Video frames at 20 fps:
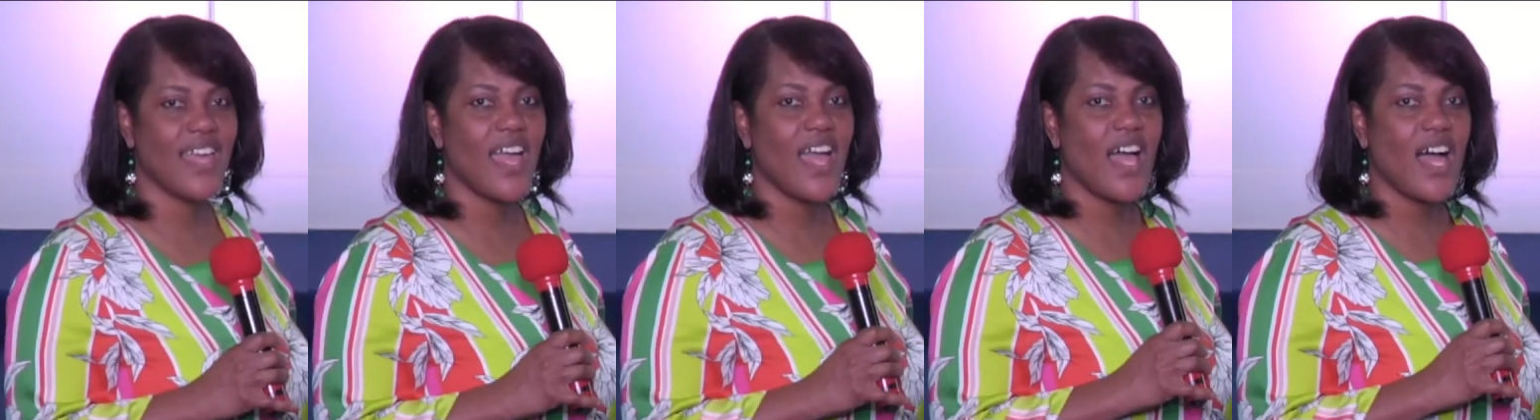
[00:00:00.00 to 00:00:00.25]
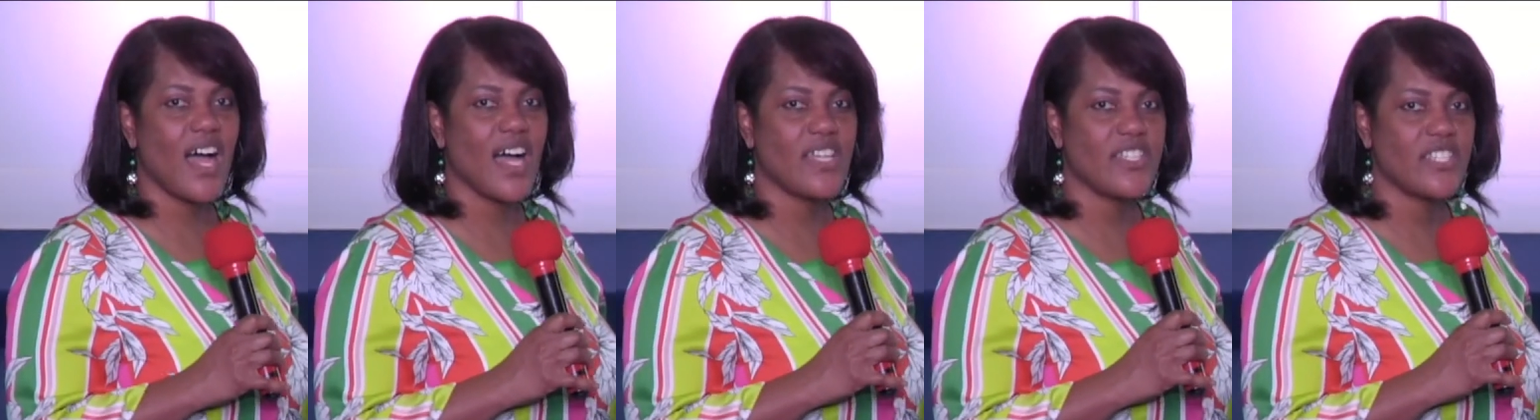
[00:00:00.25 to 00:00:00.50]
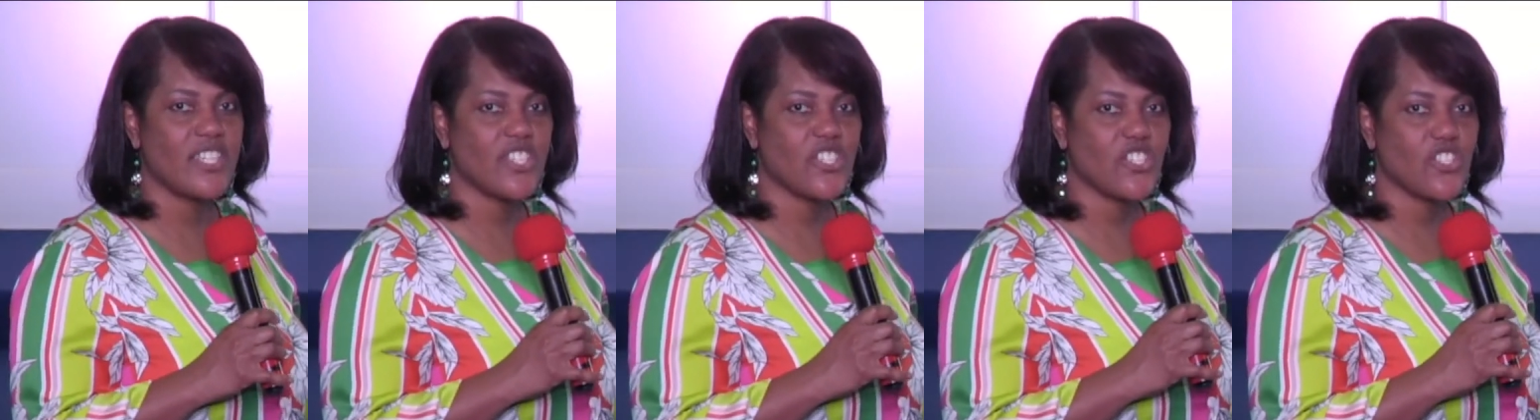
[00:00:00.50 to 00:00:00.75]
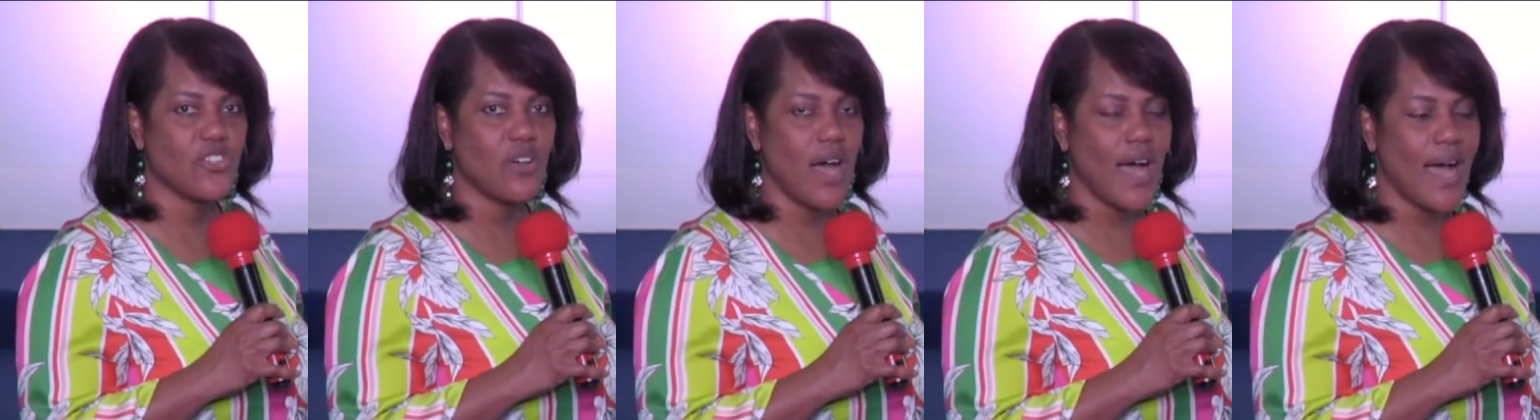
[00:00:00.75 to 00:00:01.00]

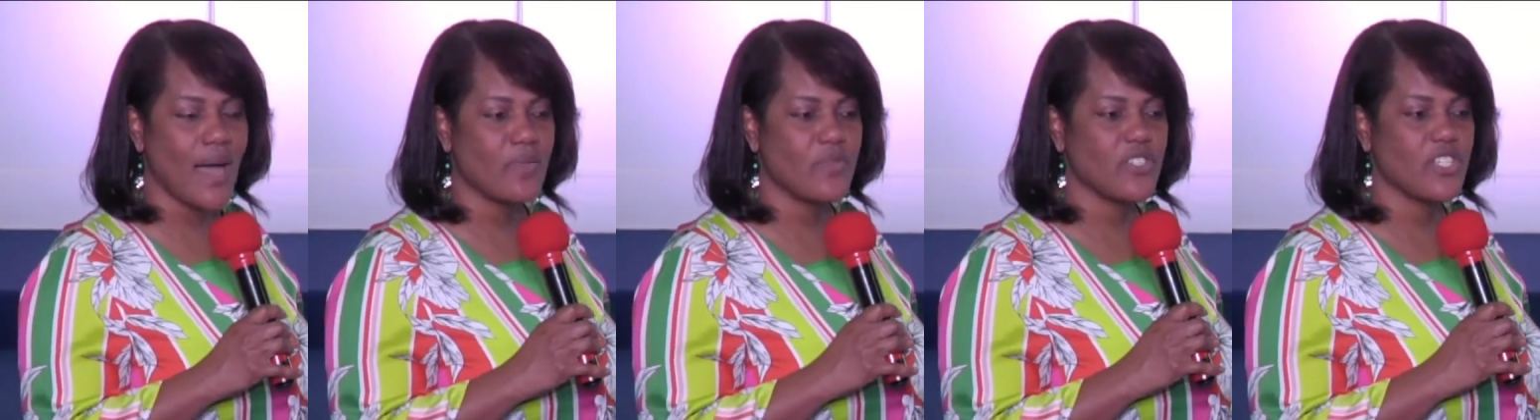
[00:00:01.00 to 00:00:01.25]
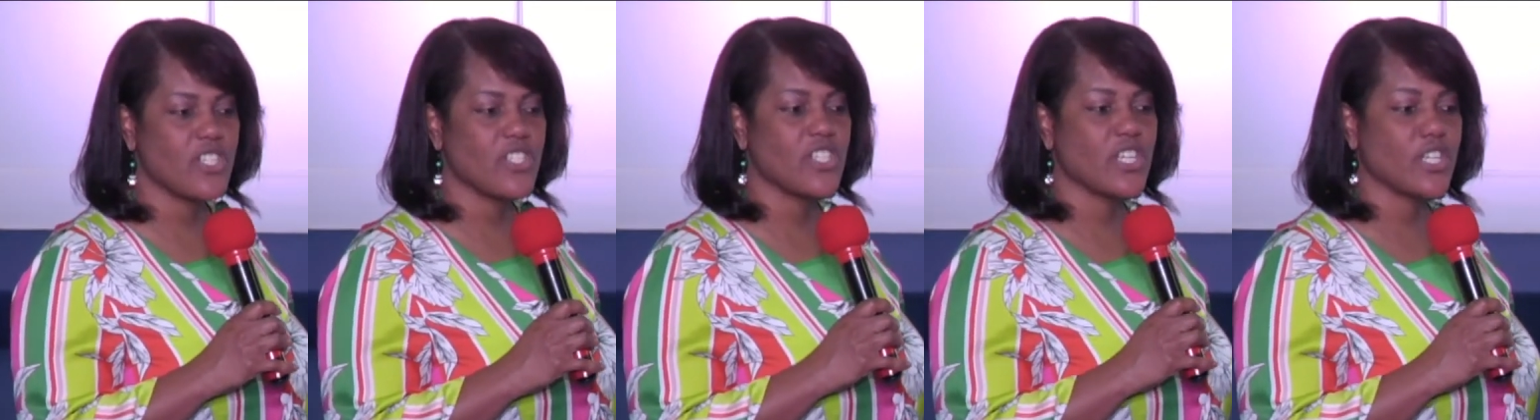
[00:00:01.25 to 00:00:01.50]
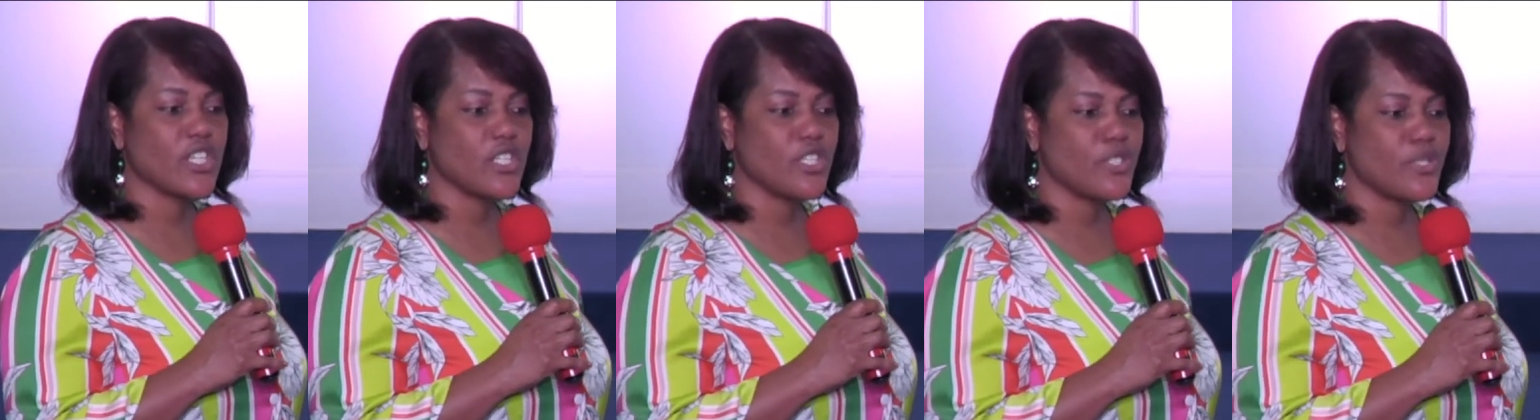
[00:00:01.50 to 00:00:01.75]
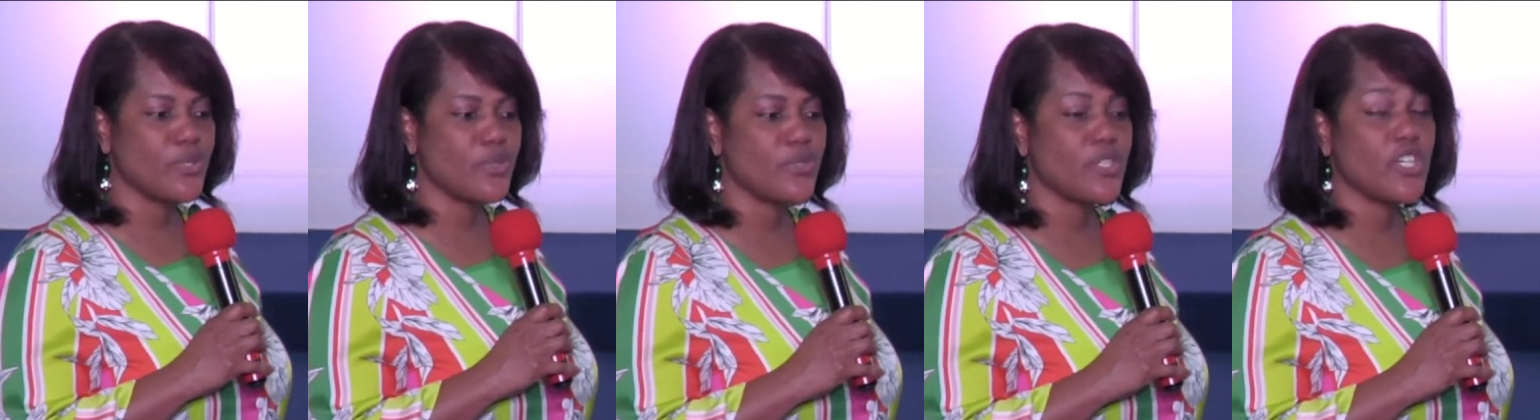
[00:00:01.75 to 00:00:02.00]
Additional options
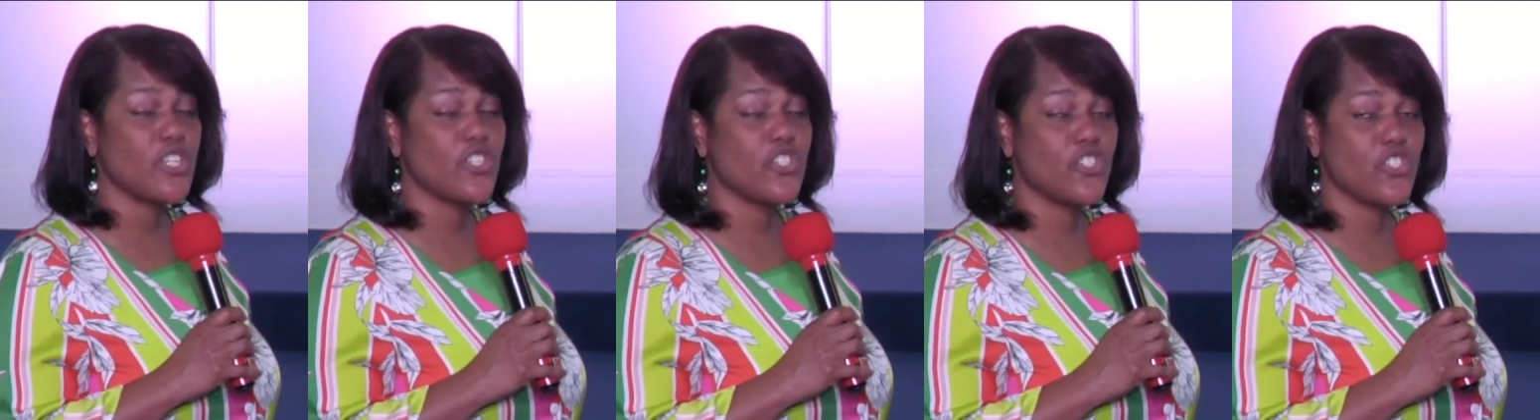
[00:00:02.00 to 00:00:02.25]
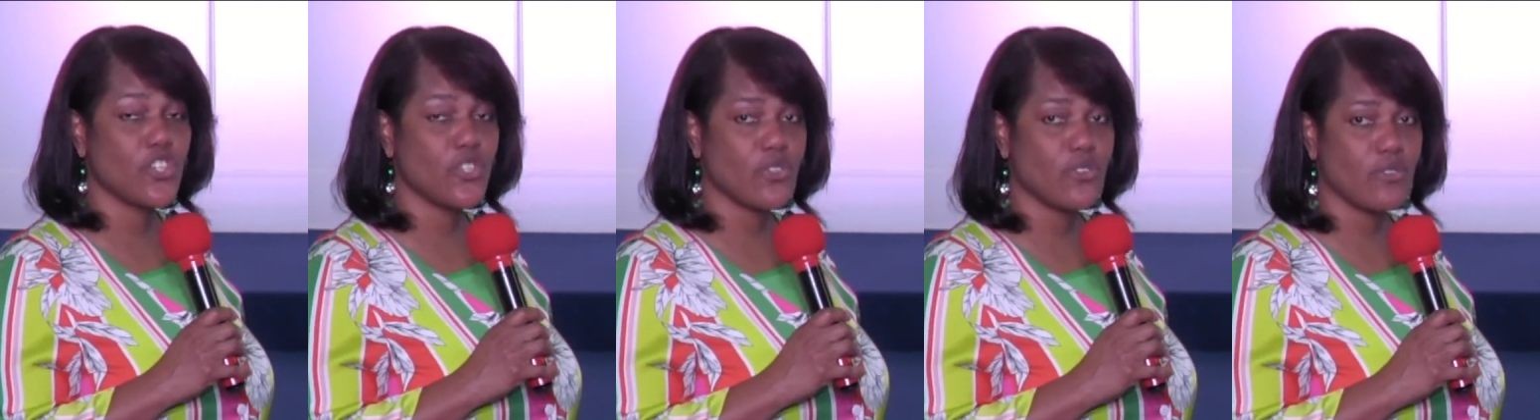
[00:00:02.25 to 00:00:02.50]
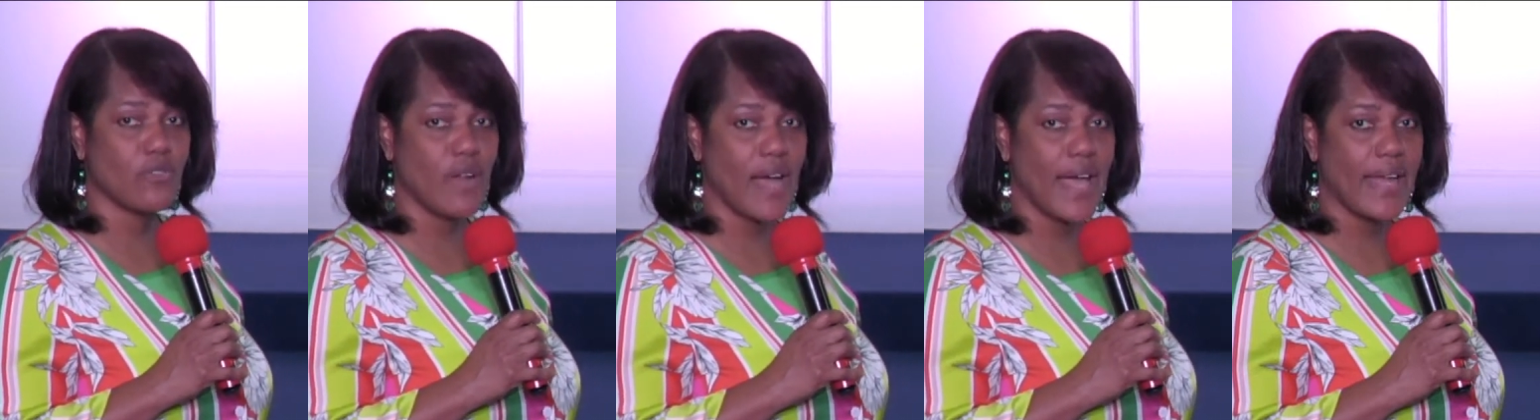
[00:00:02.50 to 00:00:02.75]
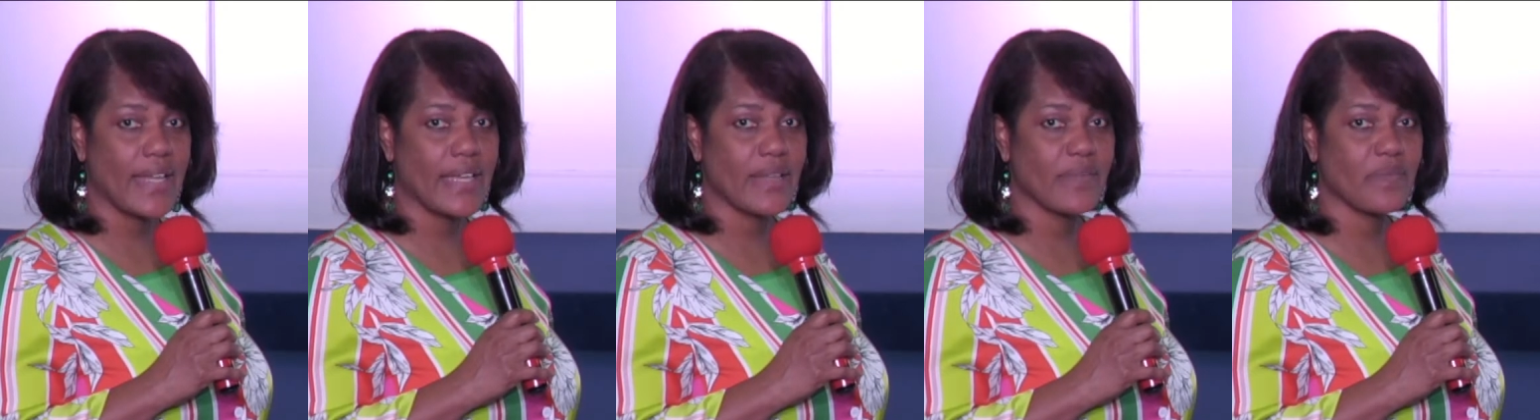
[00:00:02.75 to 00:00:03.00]
include journal
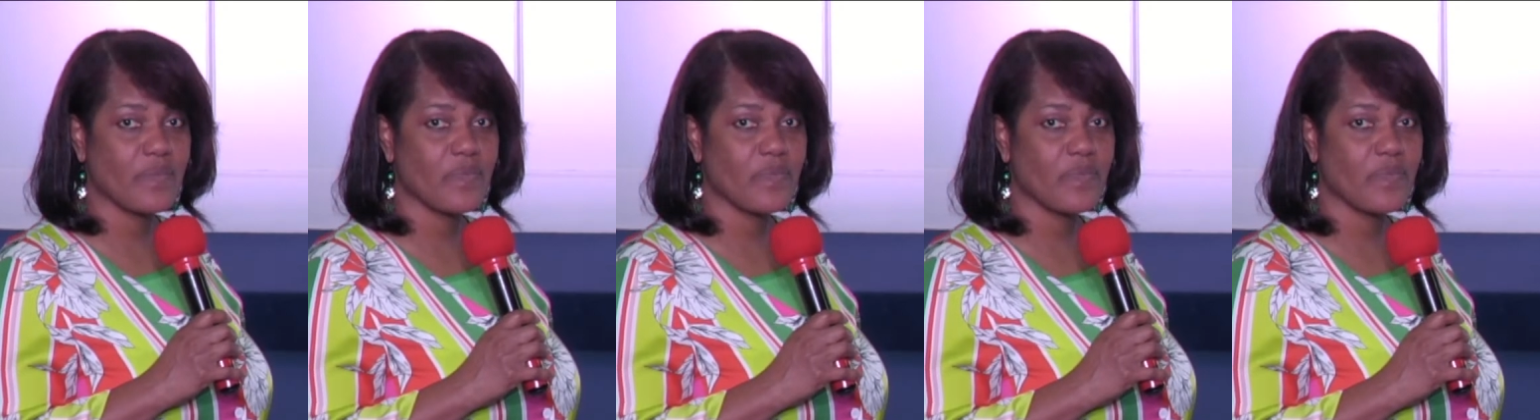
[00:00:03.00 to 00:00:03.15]
writing.